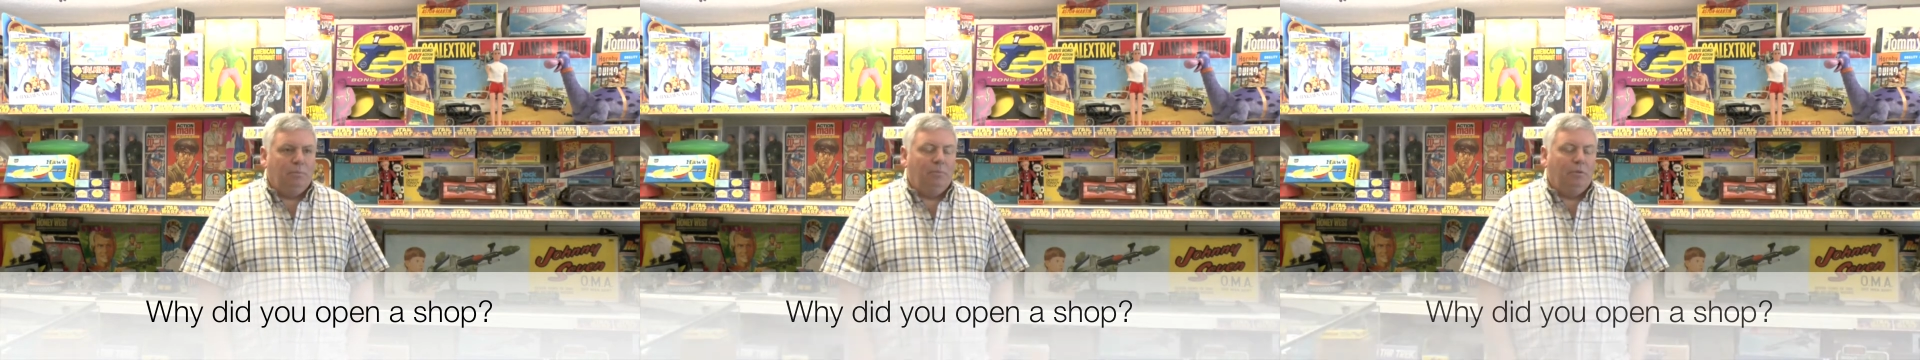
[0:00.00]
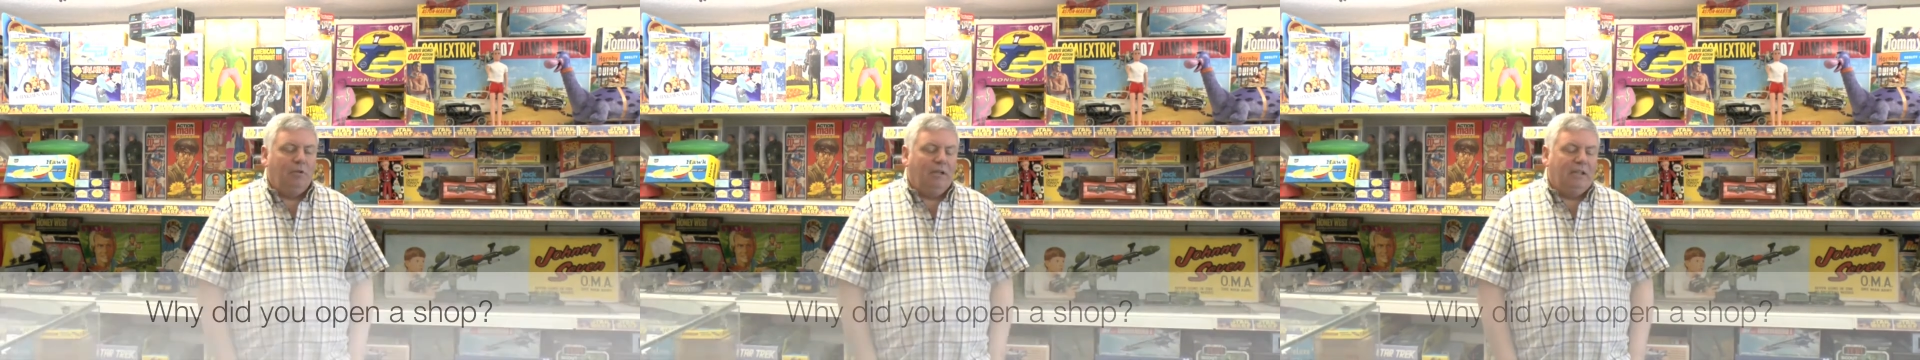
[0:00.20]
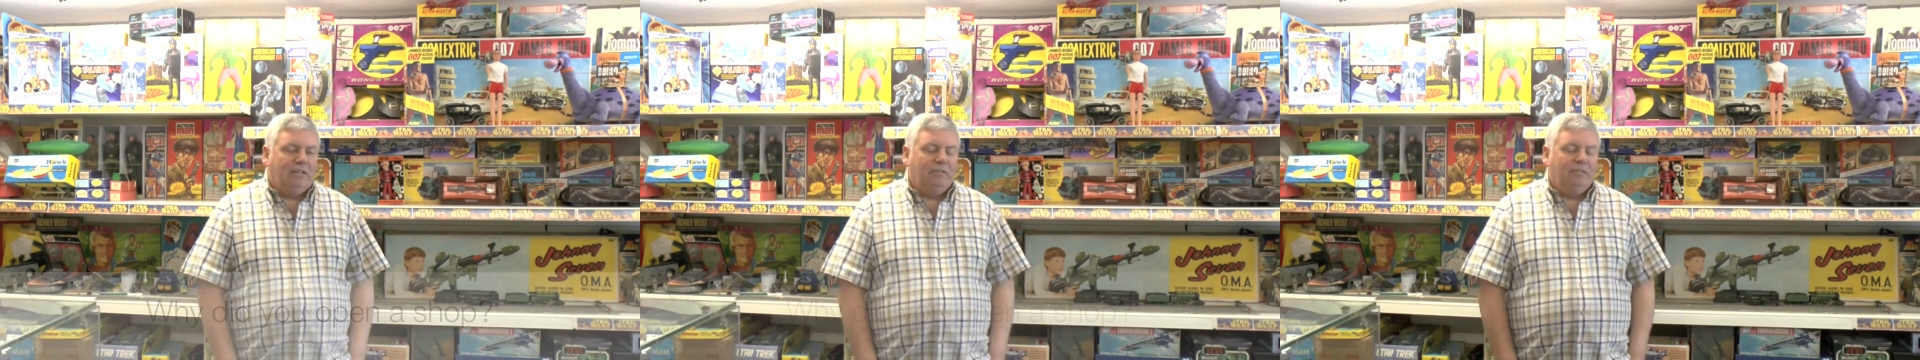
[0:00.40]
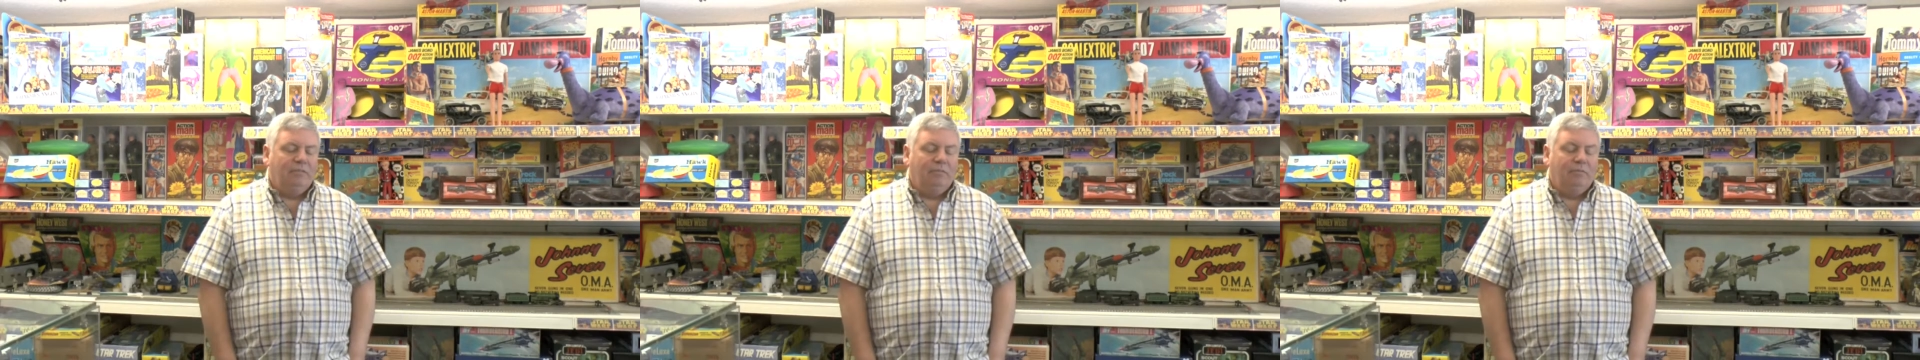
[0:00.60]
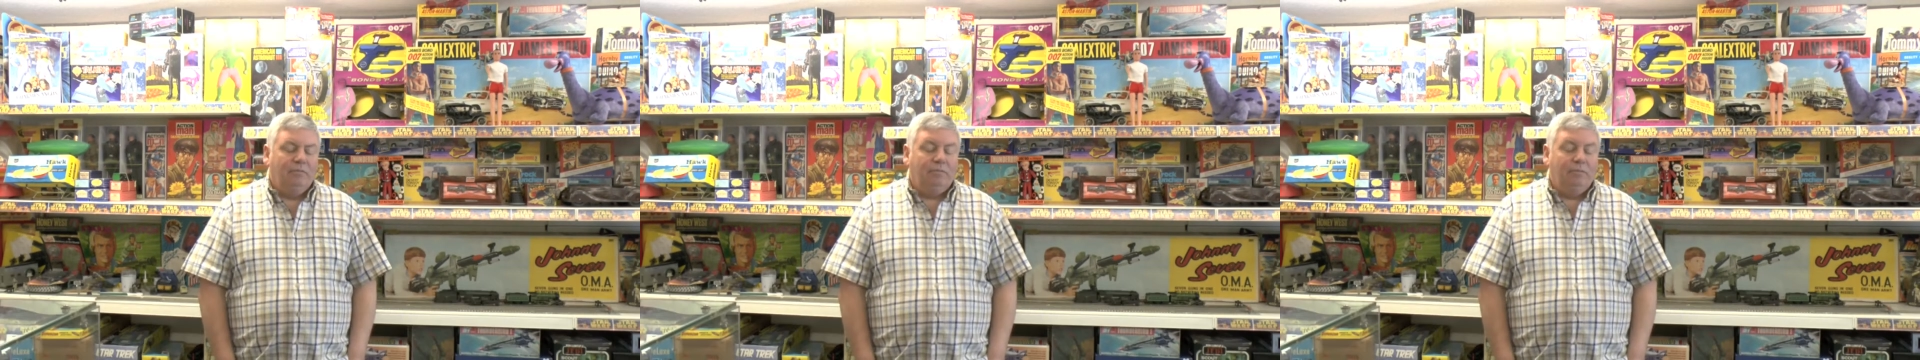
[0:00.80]
progression
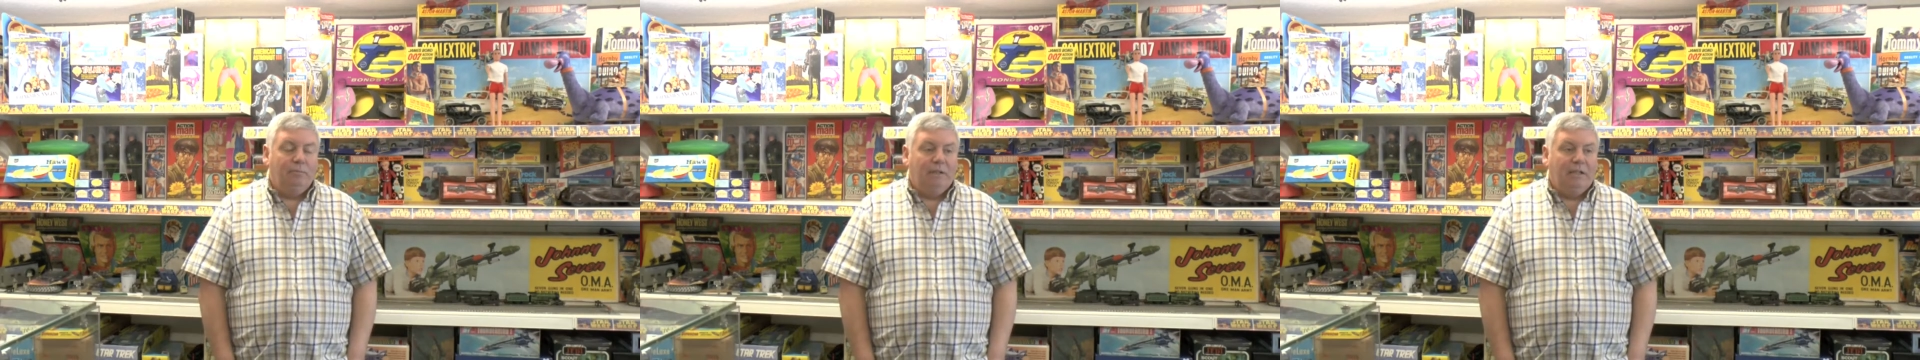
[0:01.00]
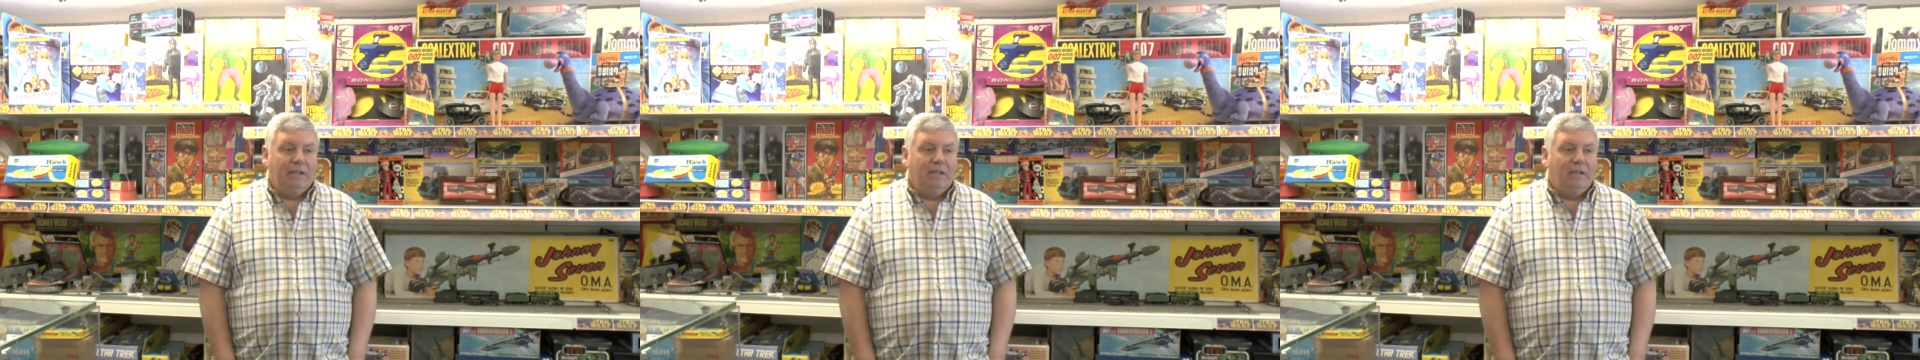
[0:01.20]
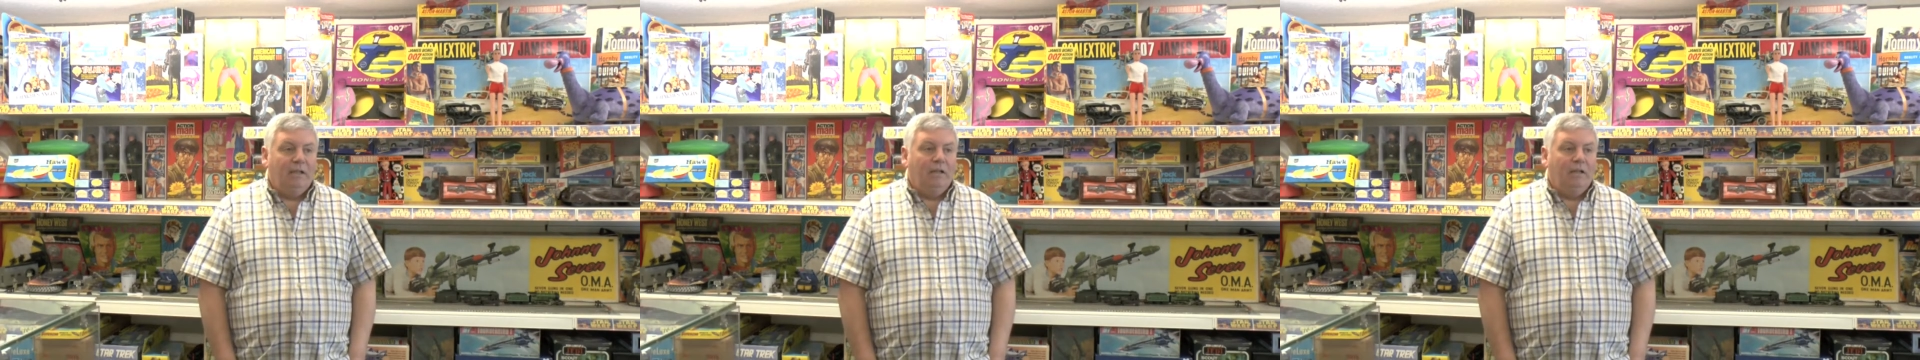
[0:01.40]
for me